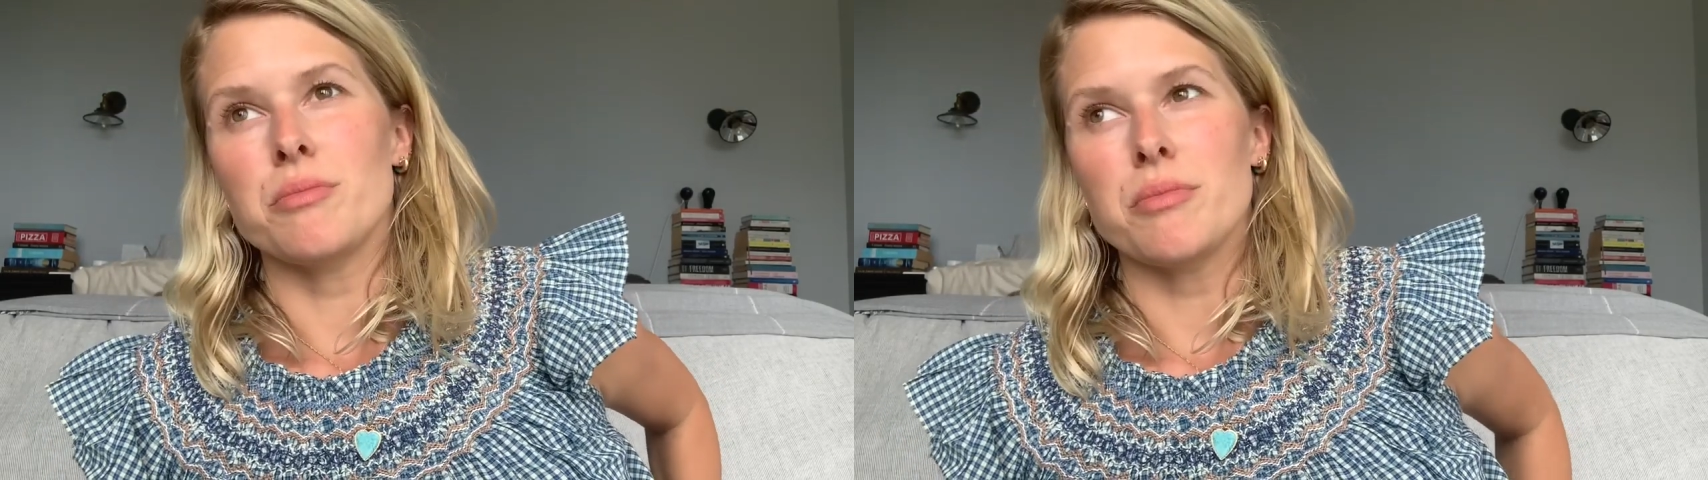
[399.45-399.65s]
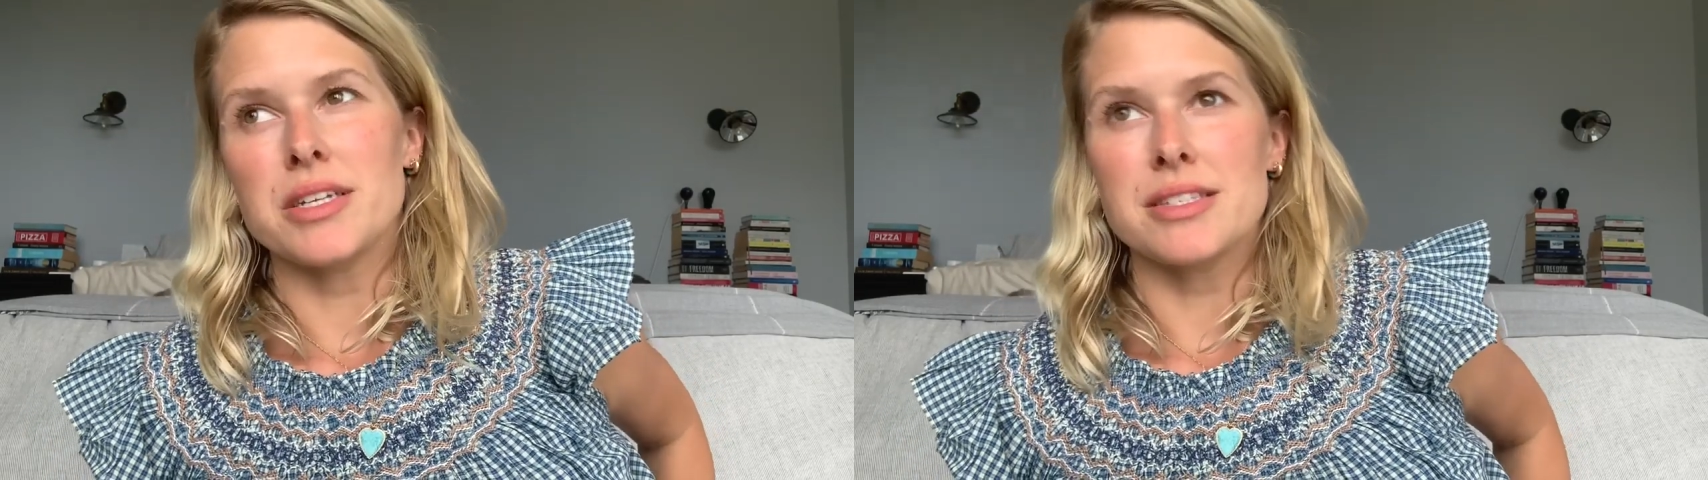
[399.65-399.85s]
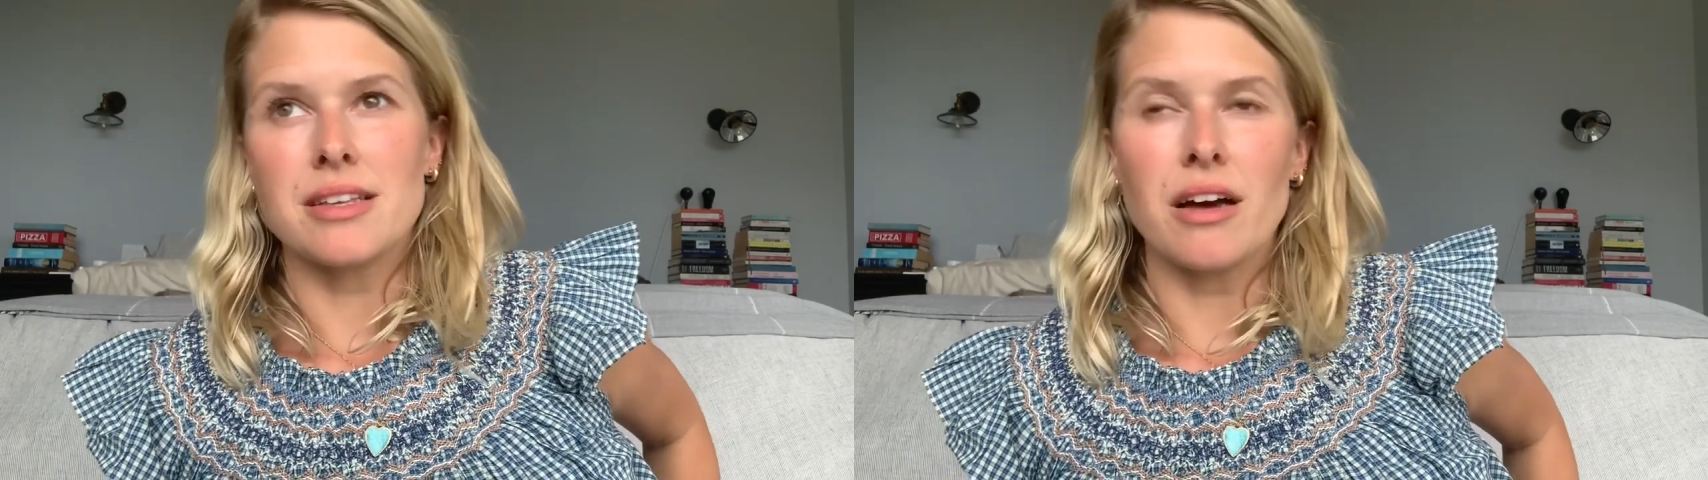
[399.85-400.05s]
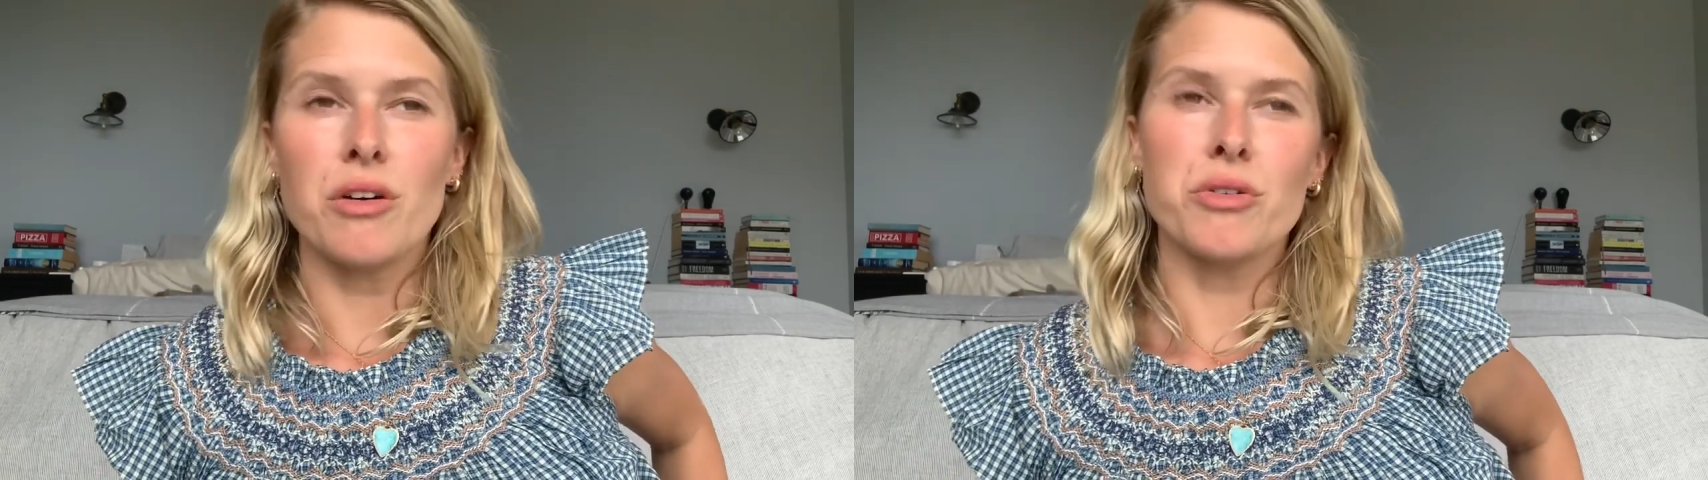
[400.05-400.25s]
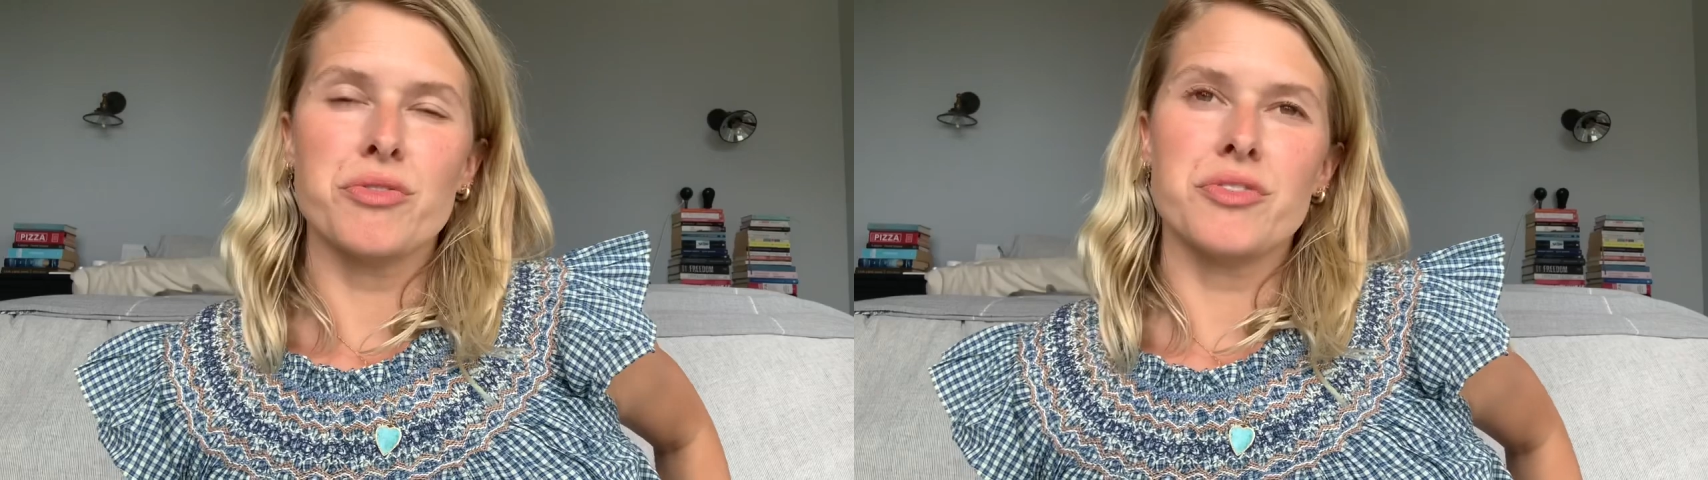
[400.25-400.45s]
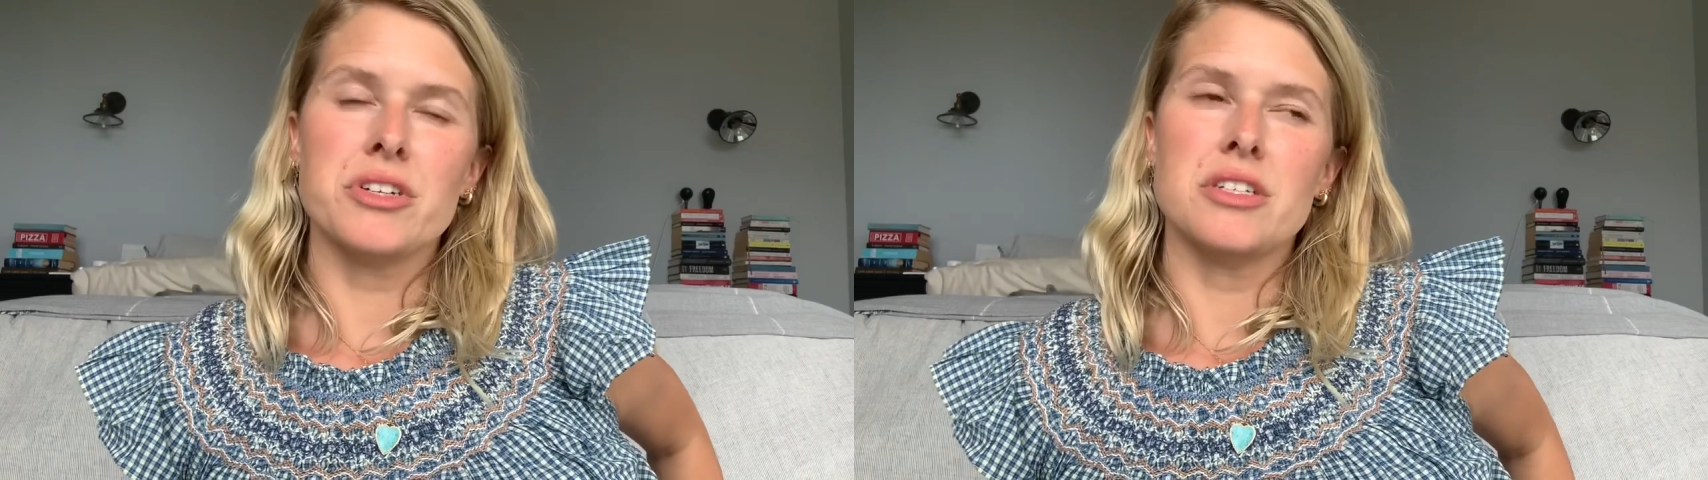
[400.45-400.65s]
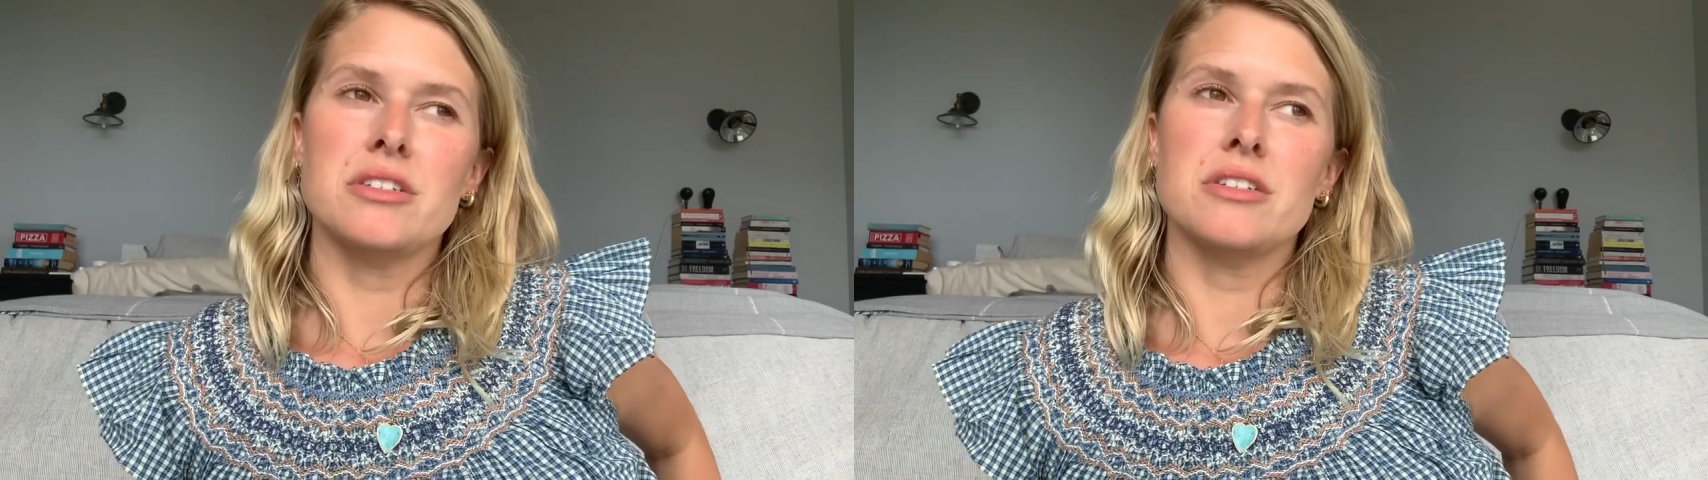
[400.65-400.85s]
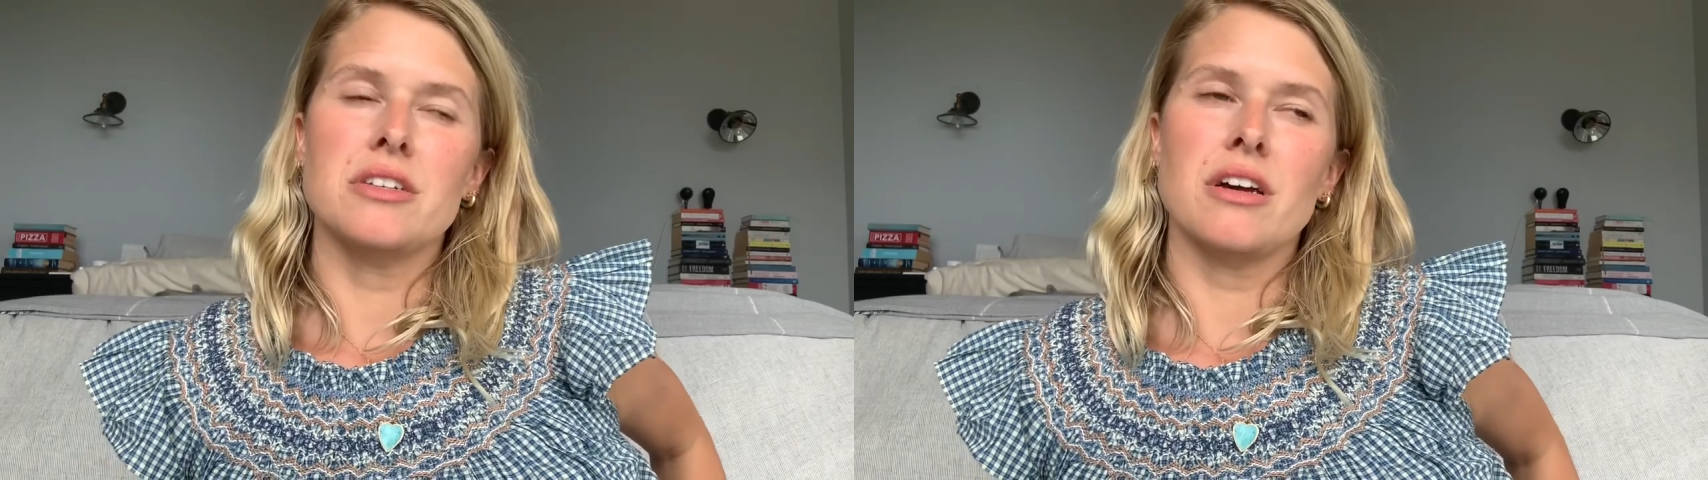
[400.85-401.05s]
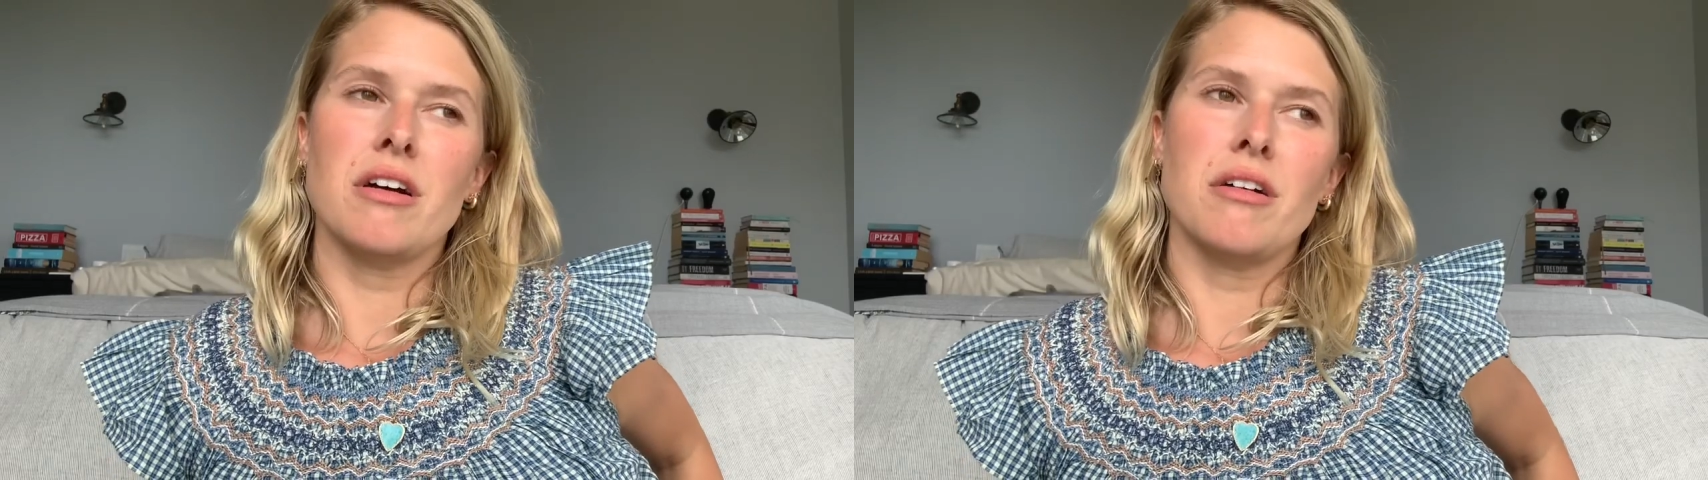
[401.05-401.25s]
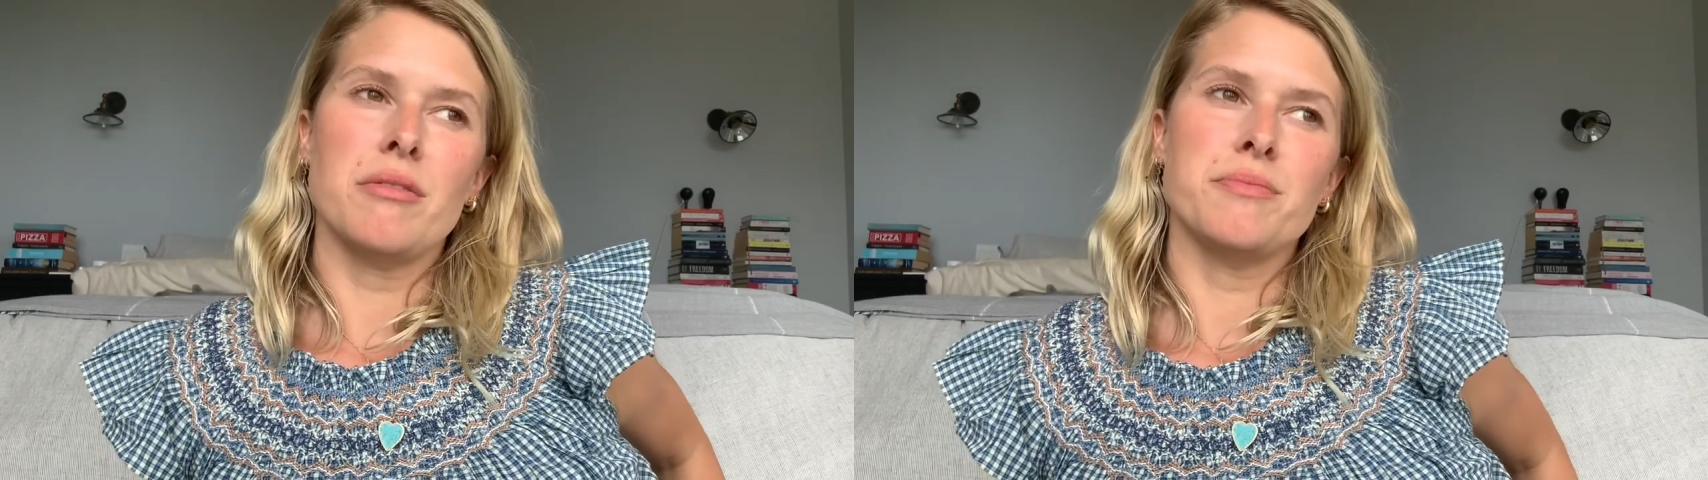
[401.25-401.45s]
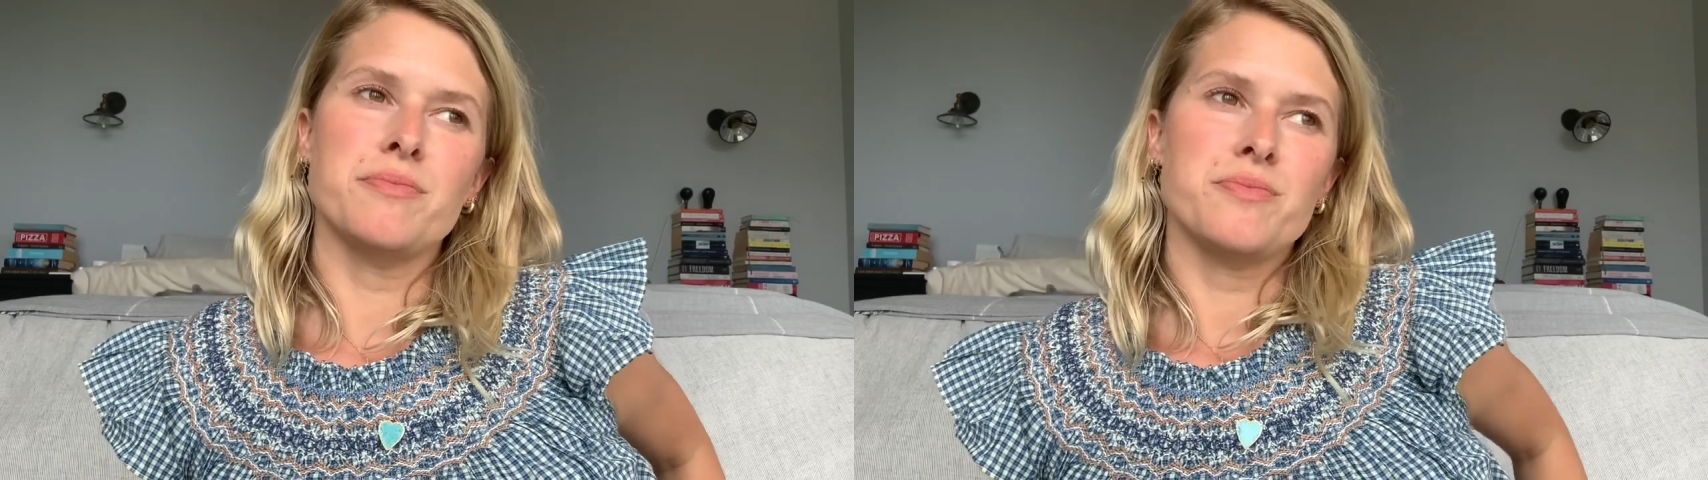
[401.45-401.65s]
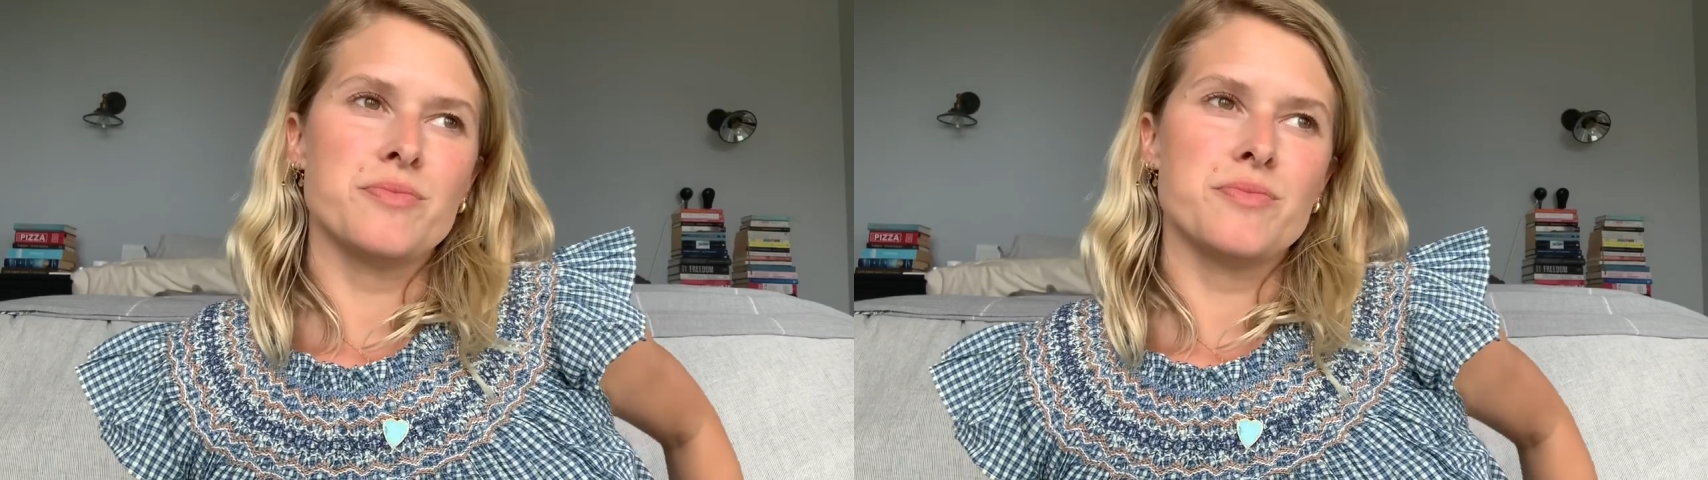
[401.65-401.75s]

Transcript: myself and um,